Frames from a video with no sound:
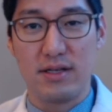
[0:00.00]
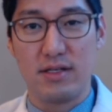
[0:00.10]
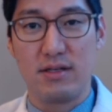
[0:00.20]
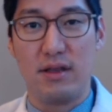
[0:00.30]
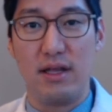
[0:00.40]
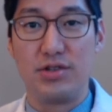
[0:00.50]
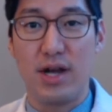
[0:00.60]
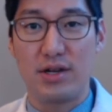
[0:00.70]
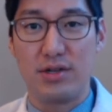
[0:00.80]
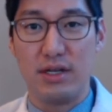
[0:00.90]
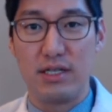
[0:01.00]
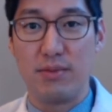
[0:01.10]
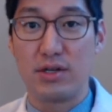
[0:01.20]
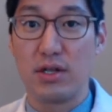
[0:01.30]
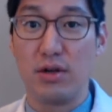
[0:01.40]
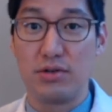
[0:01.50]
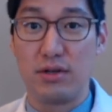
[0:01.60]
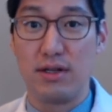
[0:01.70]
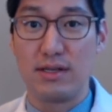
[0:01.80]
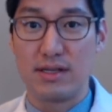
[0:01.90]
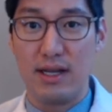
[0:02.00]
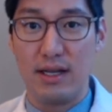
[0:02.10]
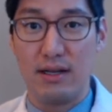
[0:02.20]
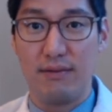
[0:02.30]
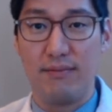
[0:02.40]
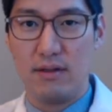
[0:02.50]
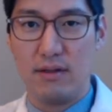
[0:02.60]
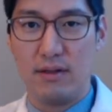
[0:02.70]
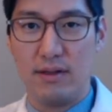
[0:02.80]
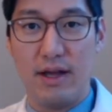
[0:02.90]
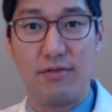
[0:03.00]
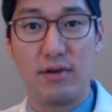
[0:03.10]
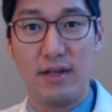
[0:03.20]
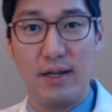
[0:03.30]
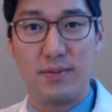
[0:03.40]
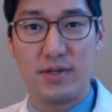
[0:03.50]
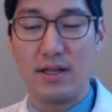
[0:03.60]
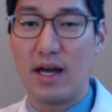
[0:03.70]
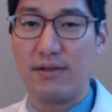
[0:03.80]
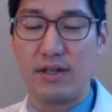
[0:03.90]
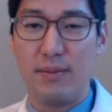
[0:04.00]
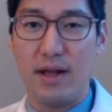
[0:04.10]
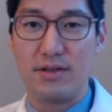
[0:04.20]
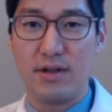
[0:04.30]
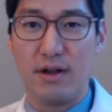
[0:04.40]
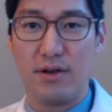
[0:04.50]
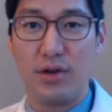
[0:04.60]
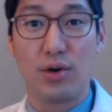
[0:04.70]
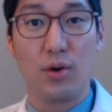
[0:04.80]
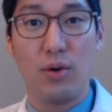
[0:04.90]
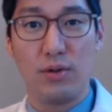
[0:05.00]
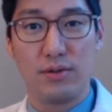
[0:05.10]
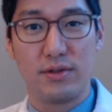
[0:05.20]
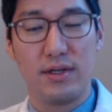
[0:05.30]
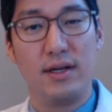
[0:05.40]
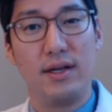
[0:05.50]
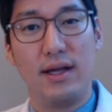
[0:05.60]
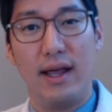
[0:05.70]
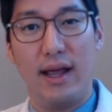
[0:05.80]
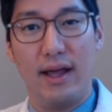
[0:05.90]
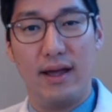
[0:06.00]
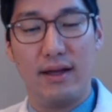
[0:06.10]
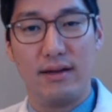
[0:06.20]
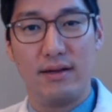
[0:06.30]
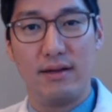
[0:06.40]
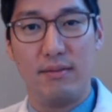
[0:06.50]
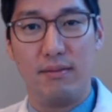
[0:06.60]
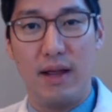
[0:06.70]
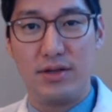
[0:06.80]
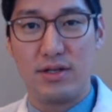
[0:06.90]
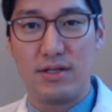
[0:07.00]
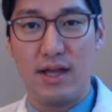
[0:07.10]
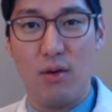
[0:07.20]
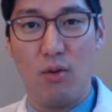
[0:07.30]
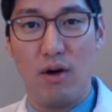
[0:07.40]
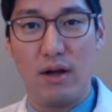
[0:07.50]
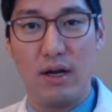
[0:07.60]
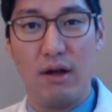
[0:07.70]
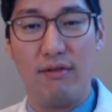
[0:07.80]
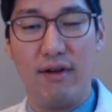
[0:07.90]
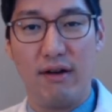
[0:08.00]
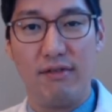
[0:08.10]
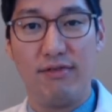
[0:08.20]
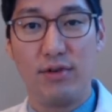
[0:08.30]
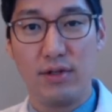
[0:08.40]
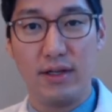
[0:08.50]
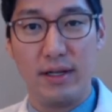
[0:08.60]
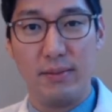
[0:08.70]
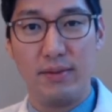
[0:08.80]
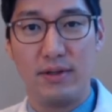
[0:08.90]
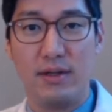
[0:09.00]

since the injection is much closer to the skin. Now for lips, a lot of it depends on your goals, and patients that want a very full lip